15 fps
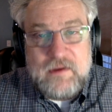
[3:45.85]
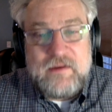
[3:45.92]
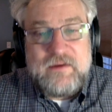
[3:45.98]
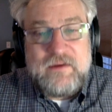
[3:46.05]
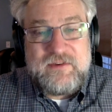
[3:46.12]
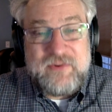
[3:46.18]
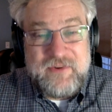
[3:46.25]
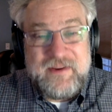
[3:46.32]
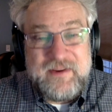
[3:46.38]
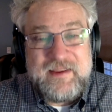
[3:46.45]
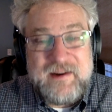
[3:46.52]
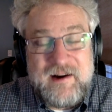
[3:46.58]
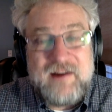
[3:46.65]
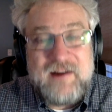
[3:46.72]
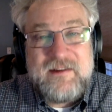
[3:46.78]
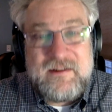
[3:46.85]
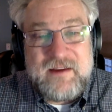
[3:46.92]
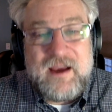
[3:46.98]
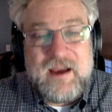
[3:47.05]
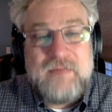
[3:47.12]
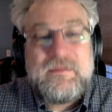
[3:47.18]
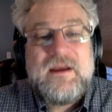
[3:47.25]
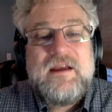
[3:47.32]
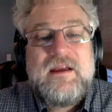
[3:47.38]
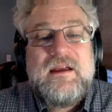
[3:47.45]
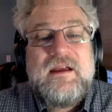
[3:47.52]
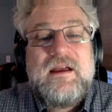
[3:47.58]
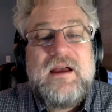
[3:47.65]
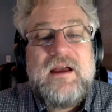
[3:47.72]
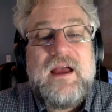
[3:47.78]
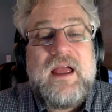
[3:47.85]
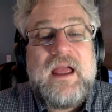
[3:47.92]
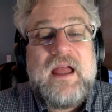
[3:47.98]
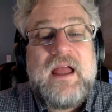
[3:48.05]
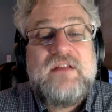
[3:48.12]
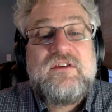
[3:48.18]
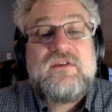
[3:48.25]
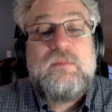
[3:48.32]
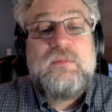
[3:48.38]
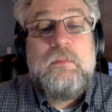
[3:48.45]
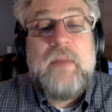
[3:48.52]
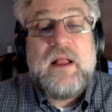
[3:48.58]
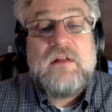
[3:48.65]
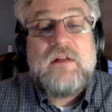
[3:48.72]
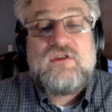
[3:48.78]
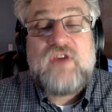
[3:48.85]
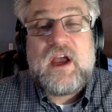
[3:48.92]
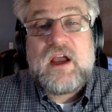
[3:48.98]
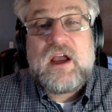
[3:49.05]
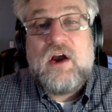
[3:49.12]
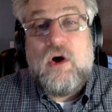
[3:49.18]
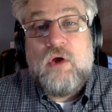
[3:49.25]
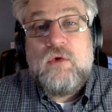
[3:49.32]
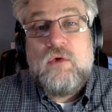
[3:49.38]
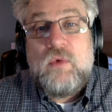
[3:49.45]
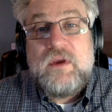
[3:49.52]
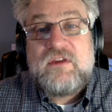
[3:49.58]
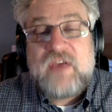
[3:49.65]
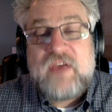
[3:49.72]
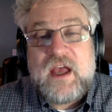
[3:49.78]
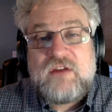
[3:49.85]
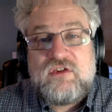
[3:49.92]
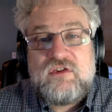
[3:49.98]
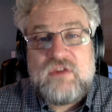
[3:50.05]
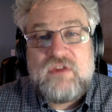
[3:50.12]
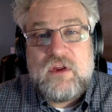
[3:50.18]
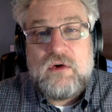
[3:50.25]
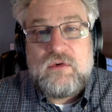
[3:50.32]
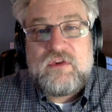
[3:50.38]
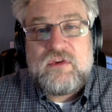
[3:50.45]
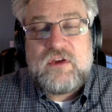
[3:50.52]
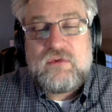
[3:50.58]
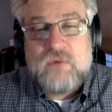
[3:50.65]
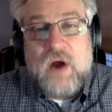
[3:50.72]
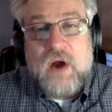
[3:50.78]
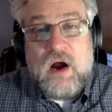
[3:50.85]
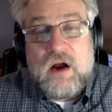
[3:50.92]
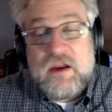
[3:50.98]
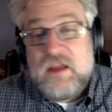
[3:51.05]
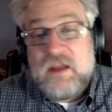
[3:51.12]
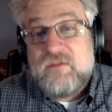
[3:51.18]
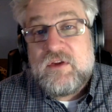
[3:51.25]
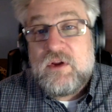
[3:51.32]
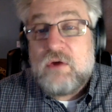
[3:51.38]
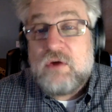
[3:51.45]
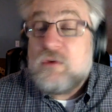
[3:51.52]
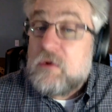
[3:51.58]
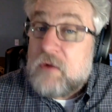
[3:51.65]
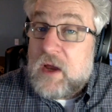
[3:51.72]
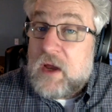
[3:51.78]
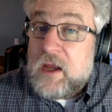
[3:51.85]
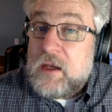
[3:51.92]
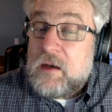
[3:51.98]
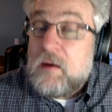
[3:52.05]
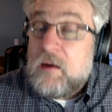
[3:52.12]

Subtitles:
It's really hard to type, and spell check always catches those as wrong, even though they're right.